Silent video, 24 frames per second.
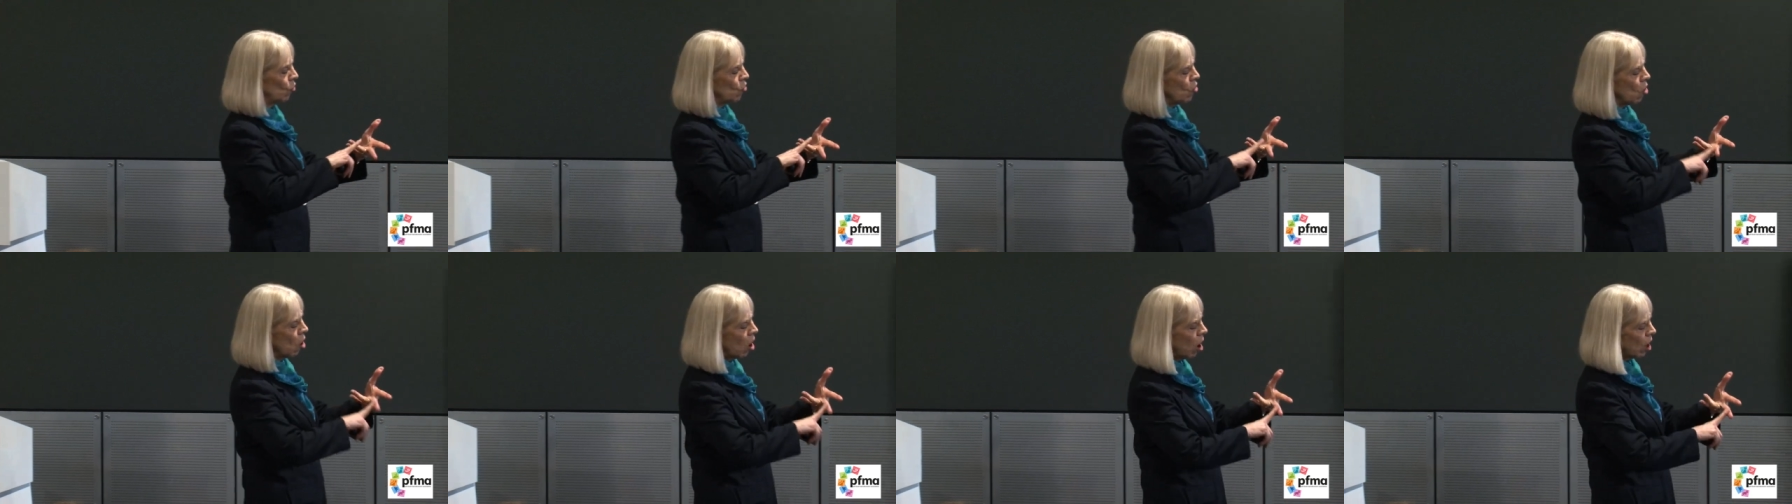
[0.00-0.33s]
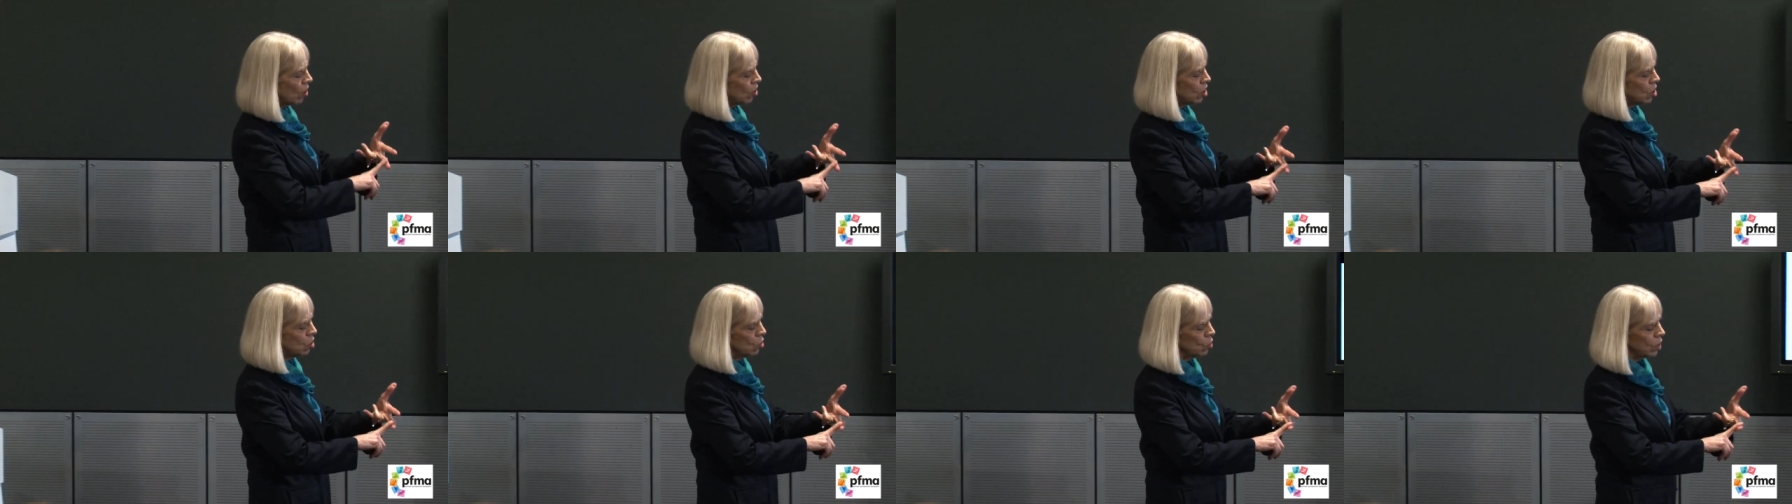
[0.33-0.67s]

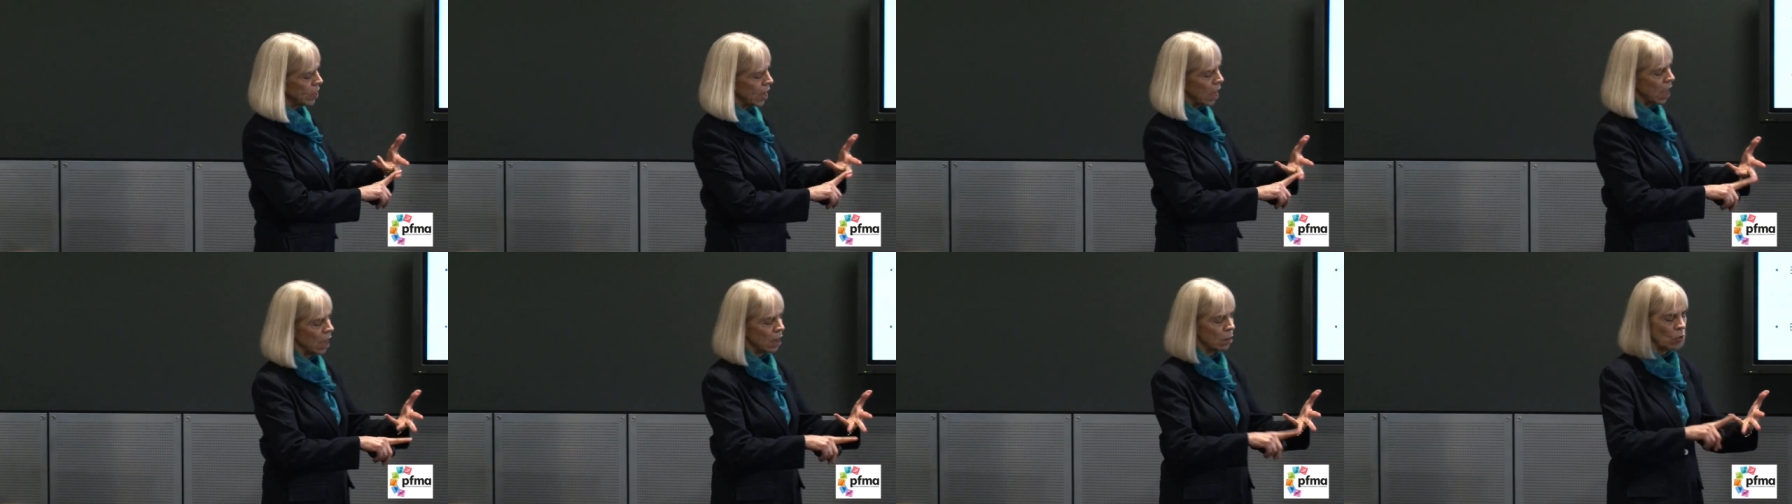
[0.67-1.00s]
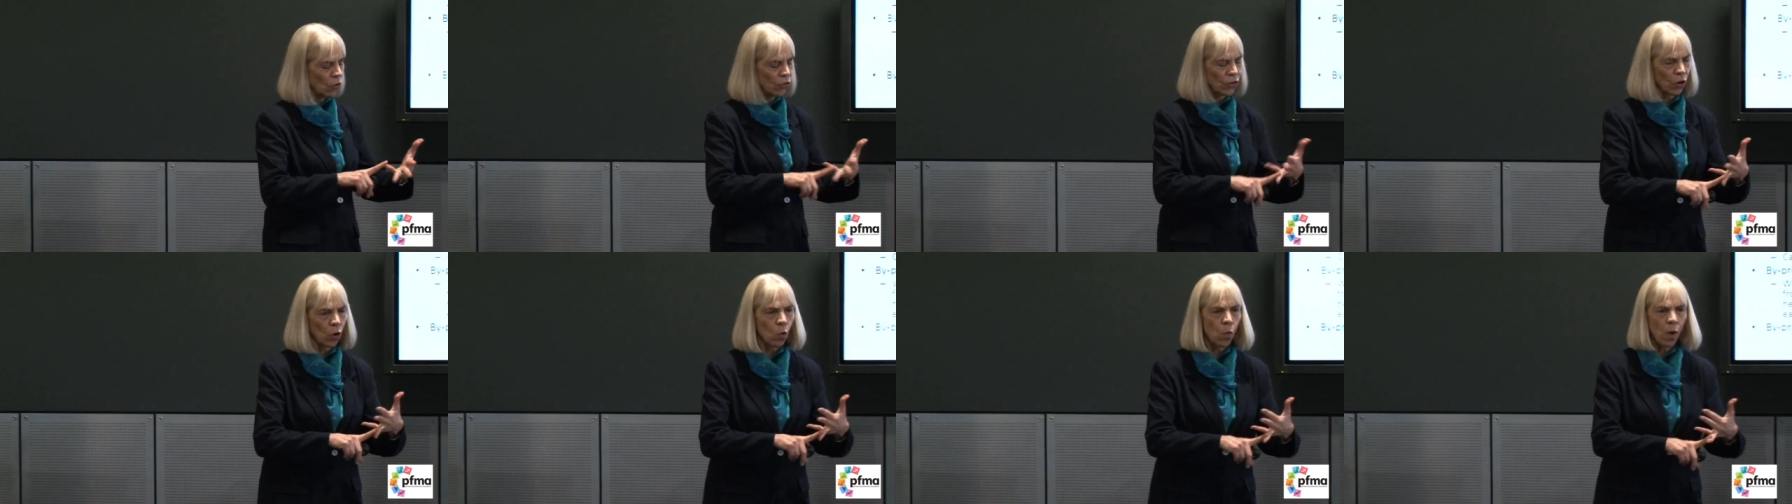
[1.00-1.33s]
not use
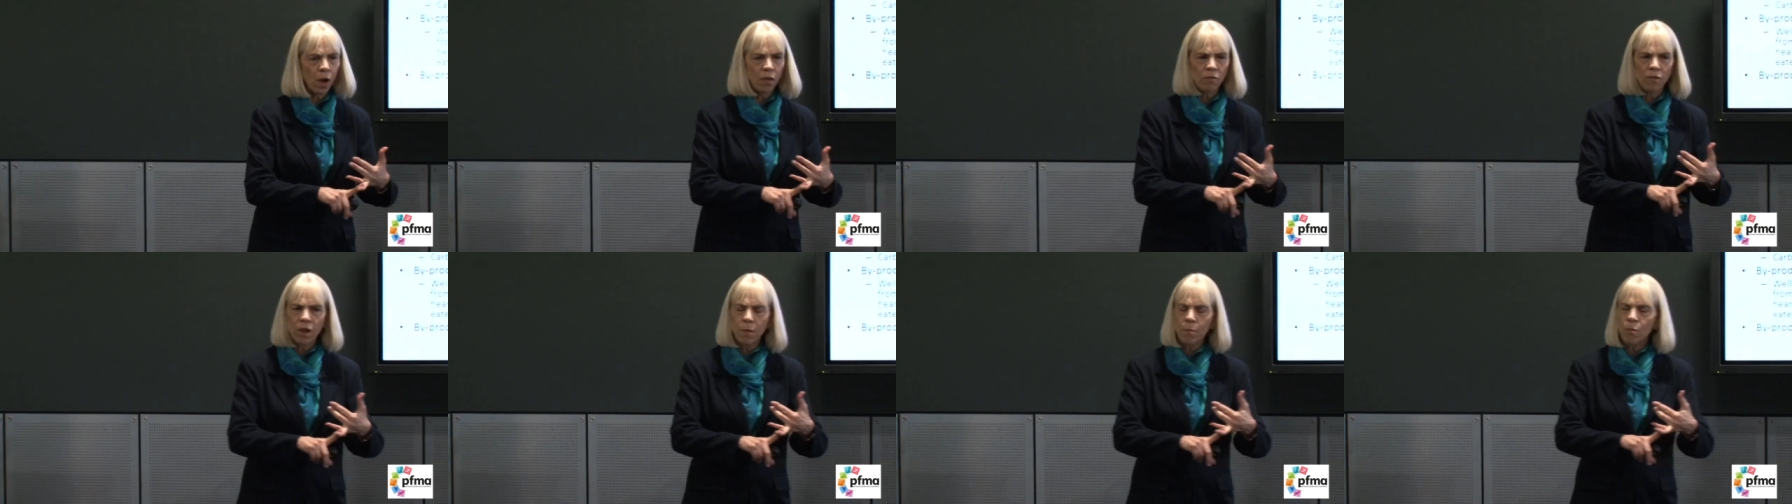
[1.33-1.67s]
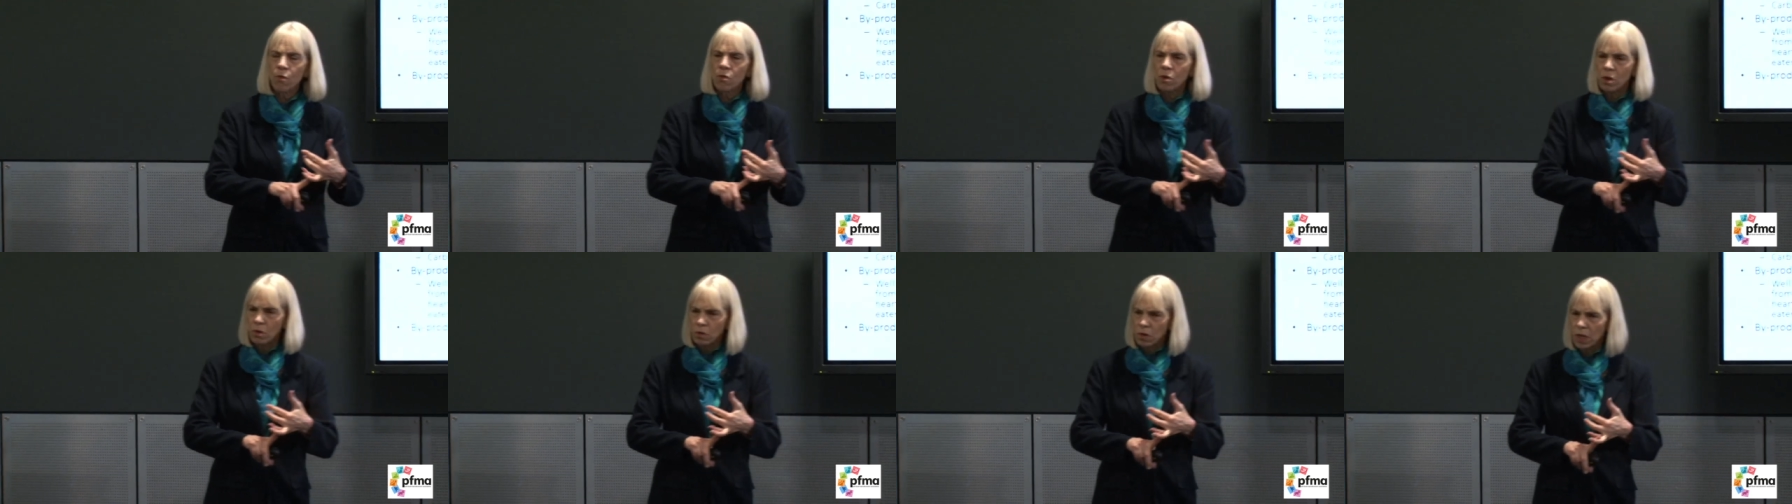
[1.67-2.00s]
animals, or quit
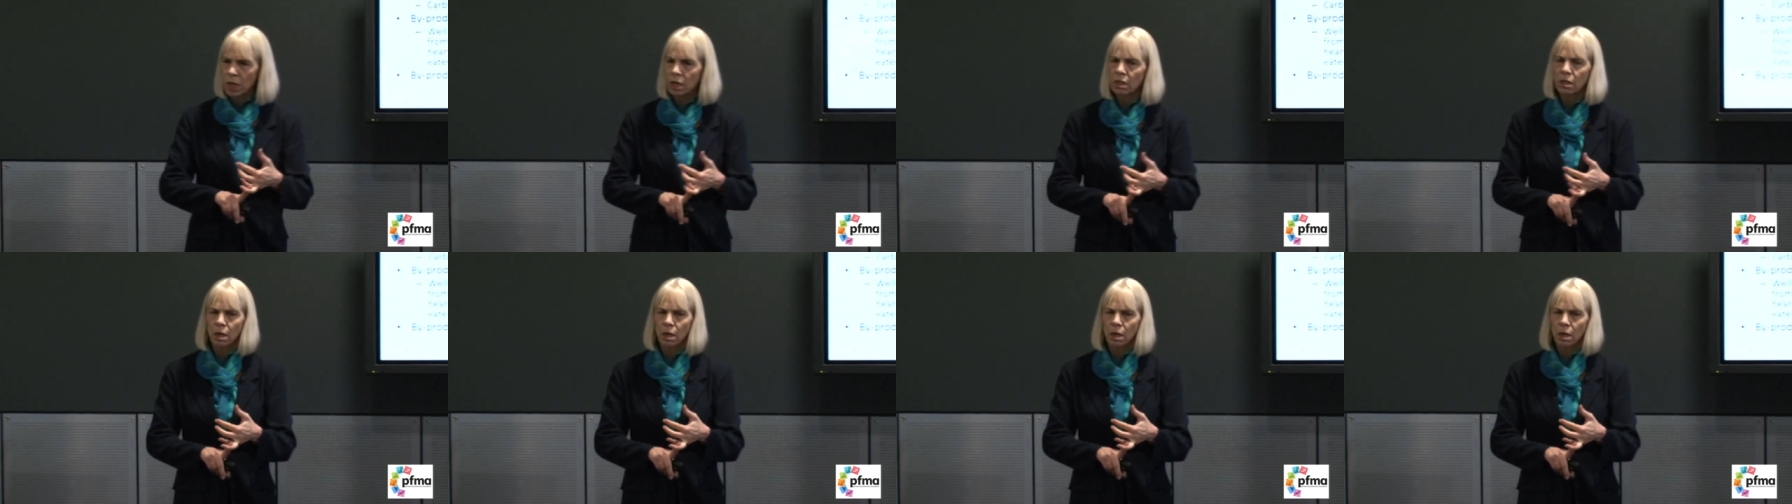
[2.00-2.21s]
reproducing